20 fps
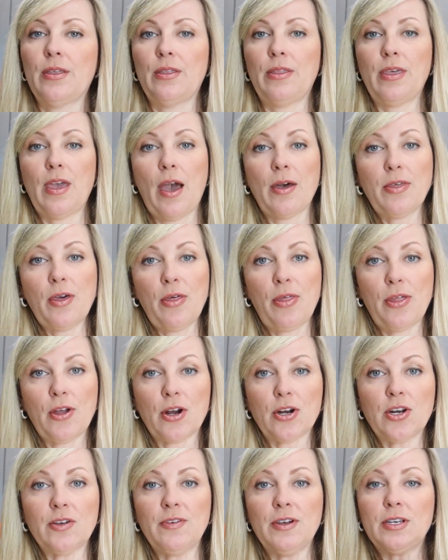The other
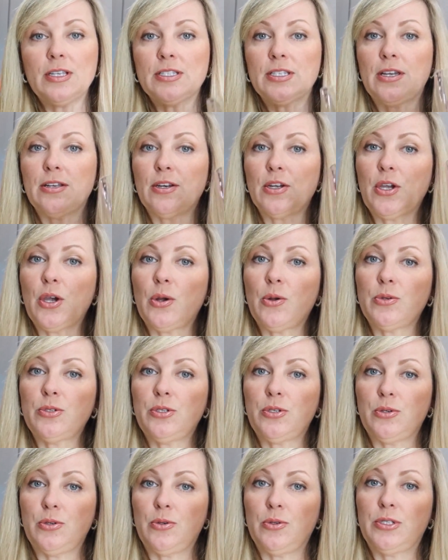third of it is going to go
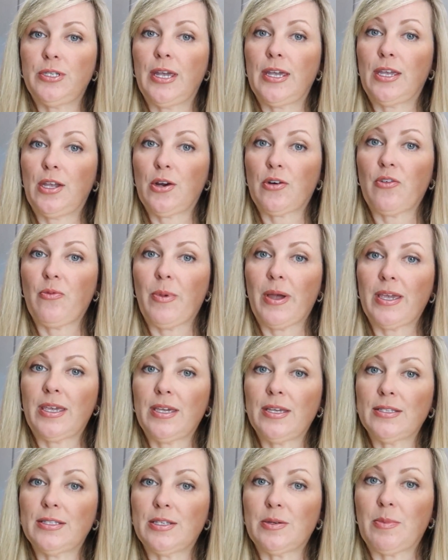to take care of my
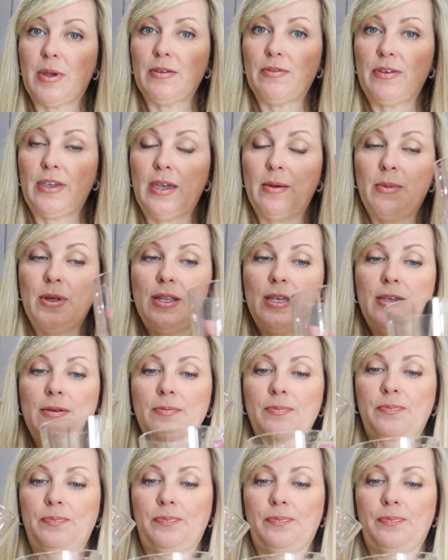kids and my family.